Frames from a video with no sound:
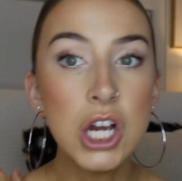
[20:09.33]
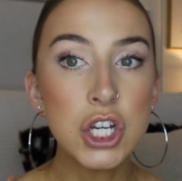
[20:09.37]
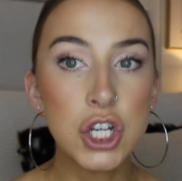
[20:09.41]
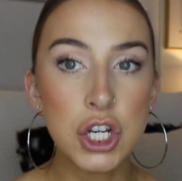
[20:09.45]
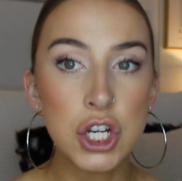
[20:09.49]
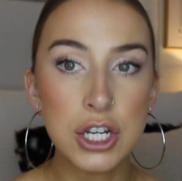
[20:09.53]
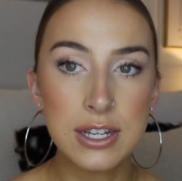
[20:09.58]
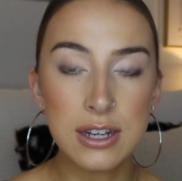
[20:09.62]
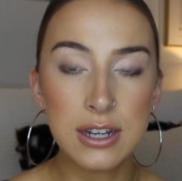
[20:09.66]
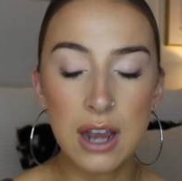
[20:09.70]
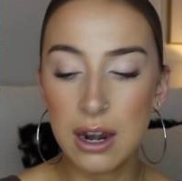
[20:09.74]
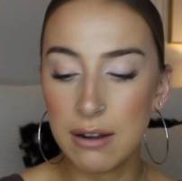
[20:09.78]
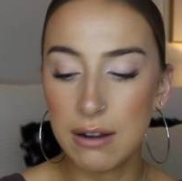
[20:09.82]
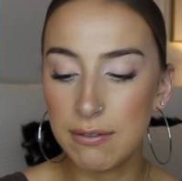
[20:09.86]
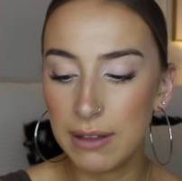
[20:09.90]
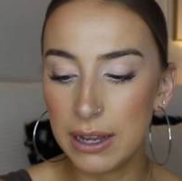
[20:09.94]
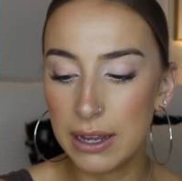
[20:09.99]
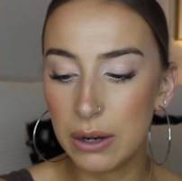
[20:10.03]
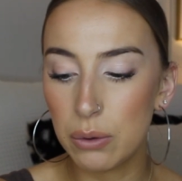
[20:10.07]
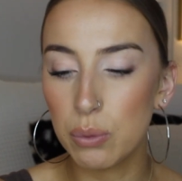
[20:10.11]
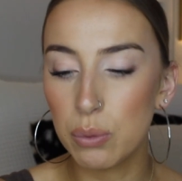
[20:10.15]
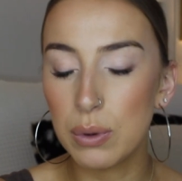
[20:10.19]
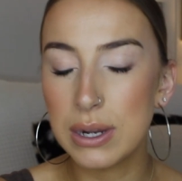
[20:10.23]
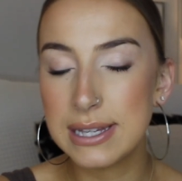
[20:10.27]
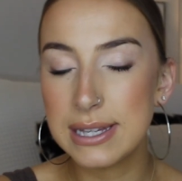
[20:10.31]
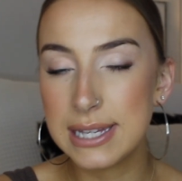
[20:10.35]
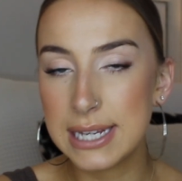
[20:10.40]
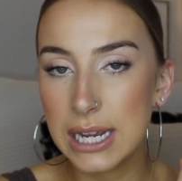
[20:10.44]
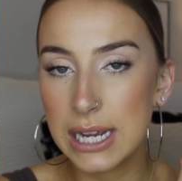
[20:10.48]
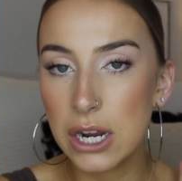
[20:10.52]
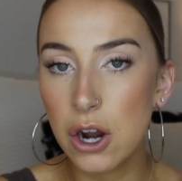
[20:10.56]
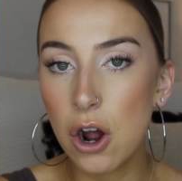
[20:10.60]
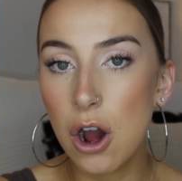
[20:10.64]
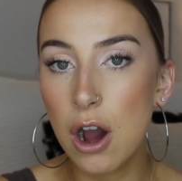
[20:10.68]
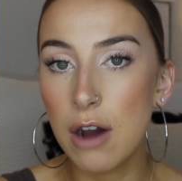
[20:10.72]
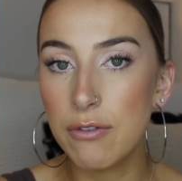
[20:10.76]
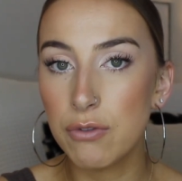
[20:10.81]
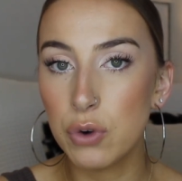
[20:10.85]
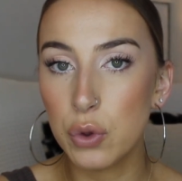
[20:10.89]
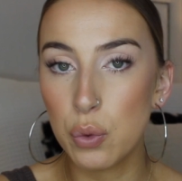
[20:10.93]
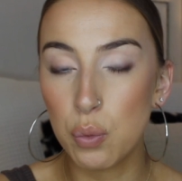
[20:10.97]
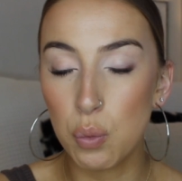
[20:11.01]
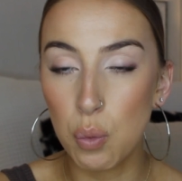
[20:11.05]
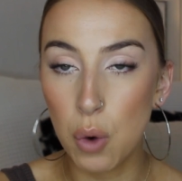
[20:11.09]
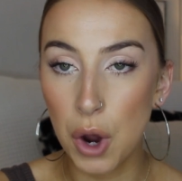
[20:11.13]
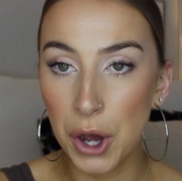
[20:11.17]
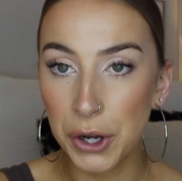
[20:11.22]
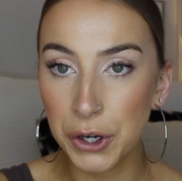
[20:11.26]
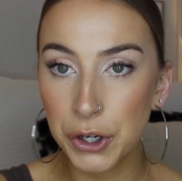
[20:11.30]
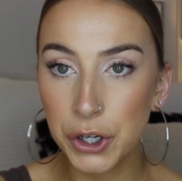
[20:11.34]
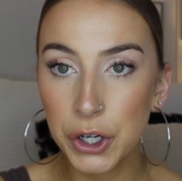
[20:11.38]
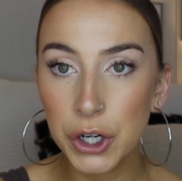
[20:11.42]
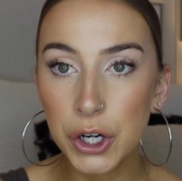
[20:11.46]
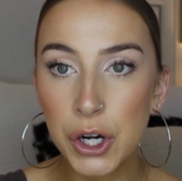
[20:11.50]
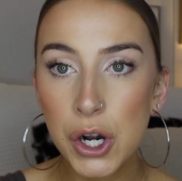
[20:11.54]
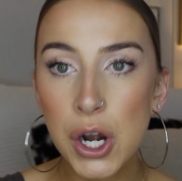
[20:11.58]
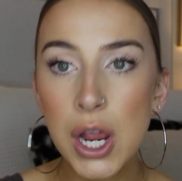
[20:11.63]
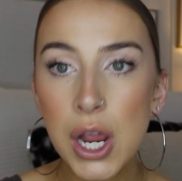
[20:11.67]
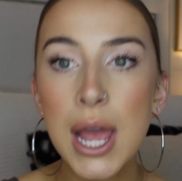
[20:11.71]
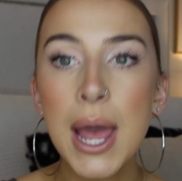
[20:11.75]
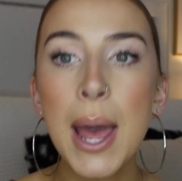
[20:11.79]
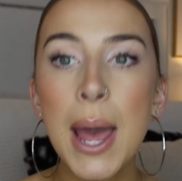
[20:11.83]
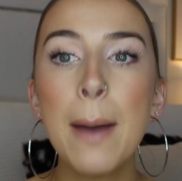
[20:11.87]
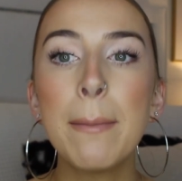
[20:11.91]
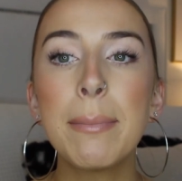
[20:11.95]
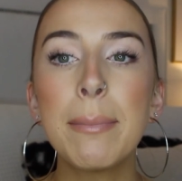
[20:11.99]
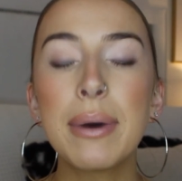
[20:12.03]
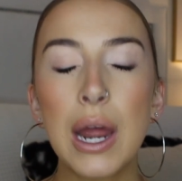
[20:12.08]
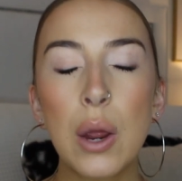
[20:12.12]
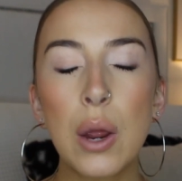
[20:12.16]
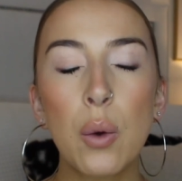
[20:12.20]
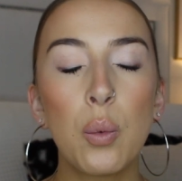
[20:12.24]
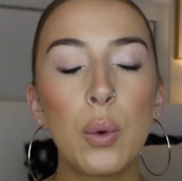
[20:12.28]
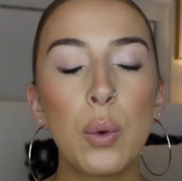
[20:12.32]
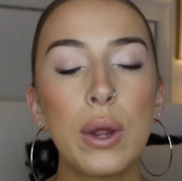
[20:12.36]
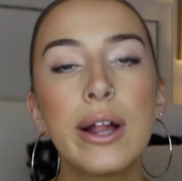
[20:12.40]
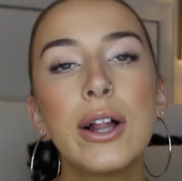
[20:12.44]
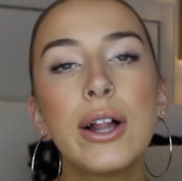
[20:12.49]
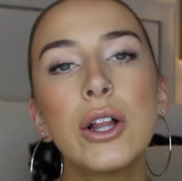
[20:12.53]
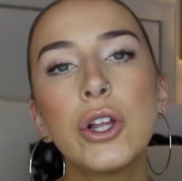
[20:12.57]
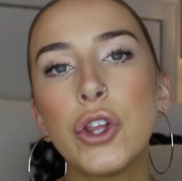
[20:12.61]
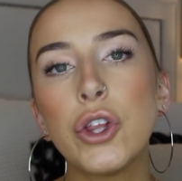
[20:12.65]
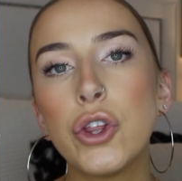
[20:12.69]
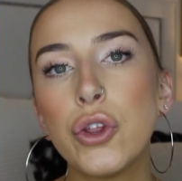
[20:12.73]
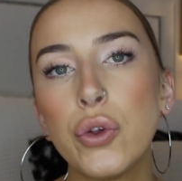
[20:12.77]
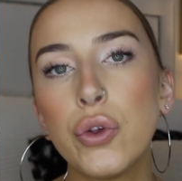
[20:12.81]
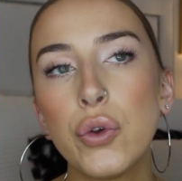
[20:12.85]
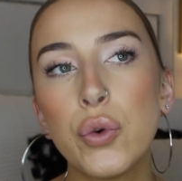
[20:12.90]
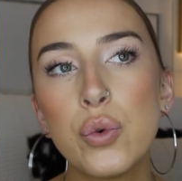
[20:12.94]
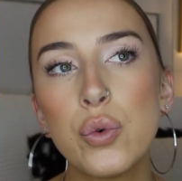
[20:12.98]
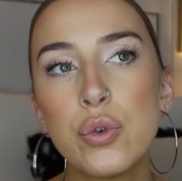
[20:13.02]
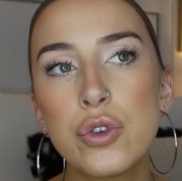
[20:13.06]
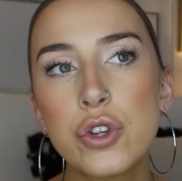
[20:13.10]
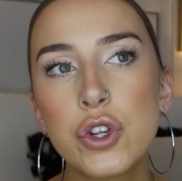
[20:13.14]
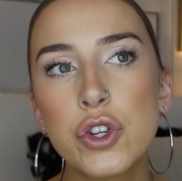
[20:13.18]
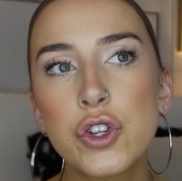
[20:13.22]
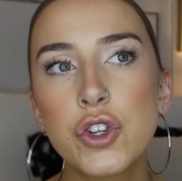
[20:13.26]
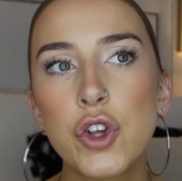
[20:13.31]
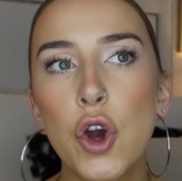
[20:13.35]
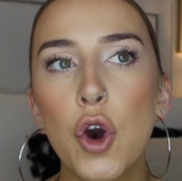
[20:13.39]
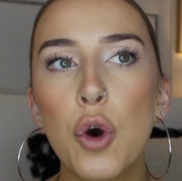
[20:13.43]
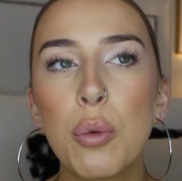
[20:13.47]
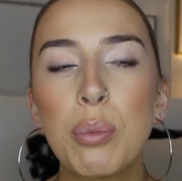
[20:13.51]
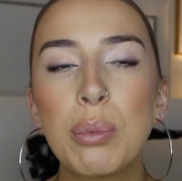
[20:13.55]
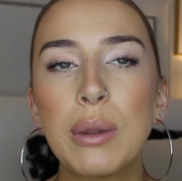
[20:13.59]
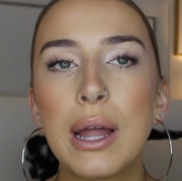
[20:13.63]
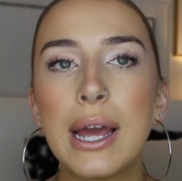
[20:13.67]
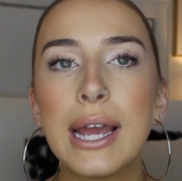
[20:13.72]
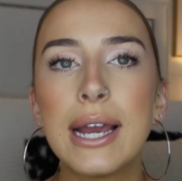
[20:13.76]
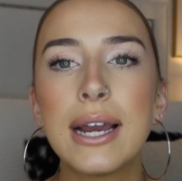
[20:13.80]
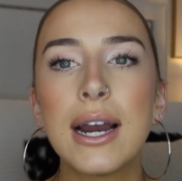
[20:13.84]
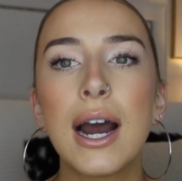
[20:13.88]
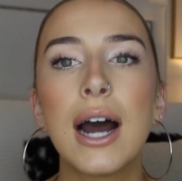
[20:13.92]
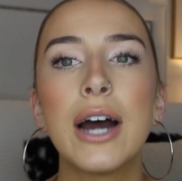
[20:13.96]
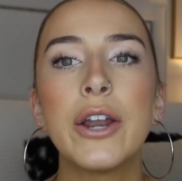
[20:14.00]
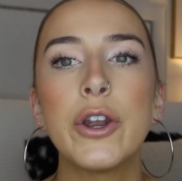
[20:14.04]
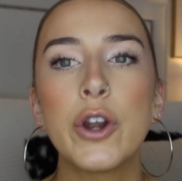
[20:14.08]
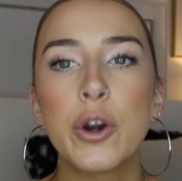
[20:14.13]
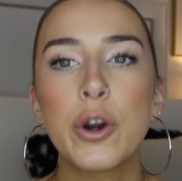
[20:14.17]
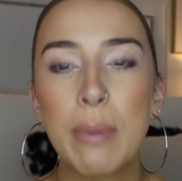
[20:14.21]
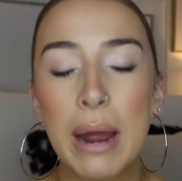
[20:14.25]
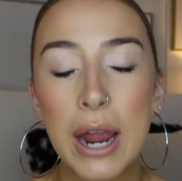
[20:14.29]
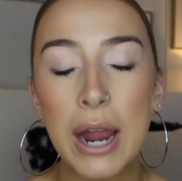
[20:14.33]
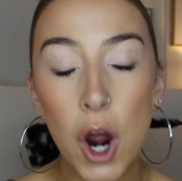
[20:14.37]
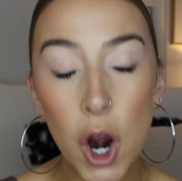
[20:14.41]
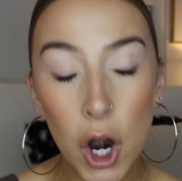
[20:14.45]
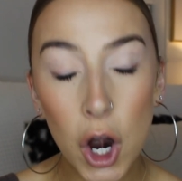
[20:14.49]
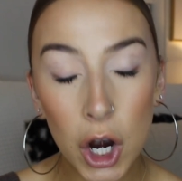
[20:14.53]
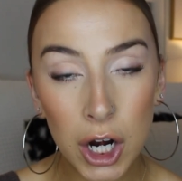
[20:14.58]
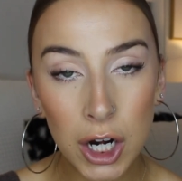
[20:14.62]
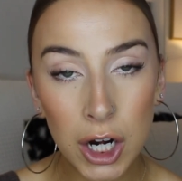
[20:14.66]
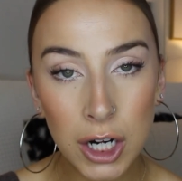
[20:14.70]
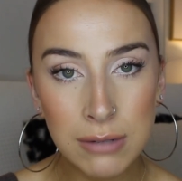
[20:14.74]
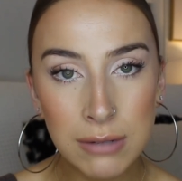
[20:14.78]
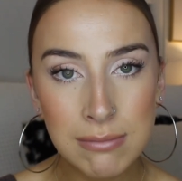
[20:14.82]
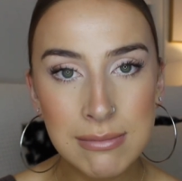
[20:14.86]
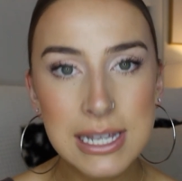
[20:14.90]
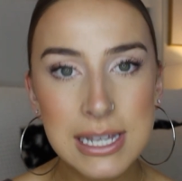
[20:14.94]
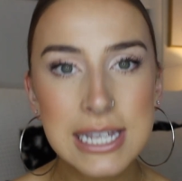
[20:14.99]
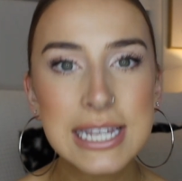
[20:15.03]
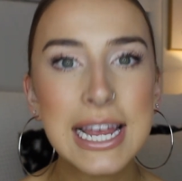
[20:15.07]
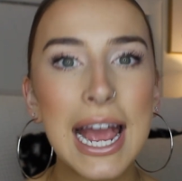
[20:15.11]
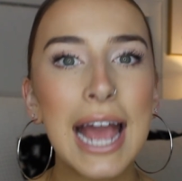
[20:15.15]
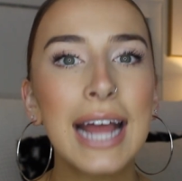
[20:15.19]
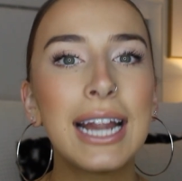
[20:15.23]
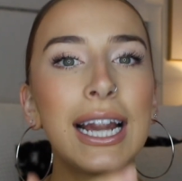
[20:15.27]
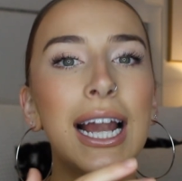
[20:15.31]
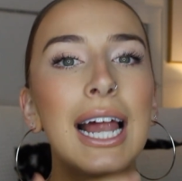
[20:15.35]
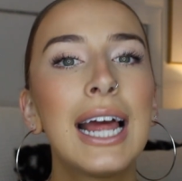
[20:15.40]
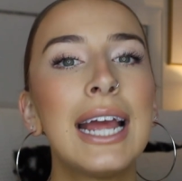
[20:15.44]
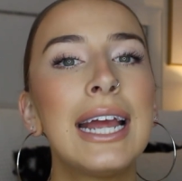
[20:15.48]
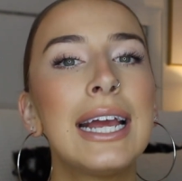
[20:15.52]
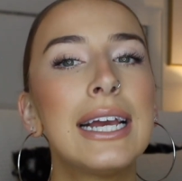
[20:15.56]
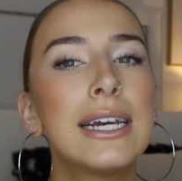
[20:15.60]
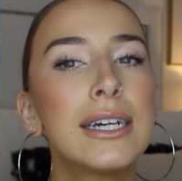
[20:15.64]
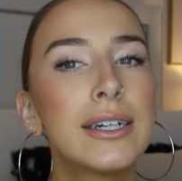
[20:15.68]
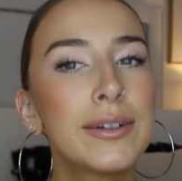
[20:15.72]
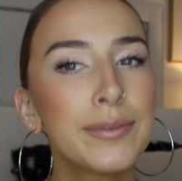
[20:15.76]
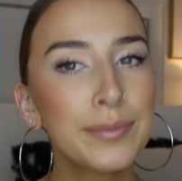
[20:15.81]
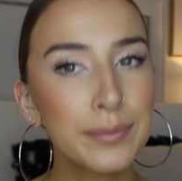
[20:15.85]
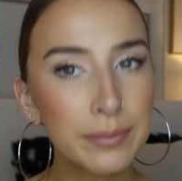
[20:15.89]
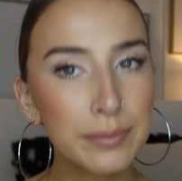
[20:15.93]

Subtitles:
Just kind of like rinsing it off with water, but I will use soap like under my arms and like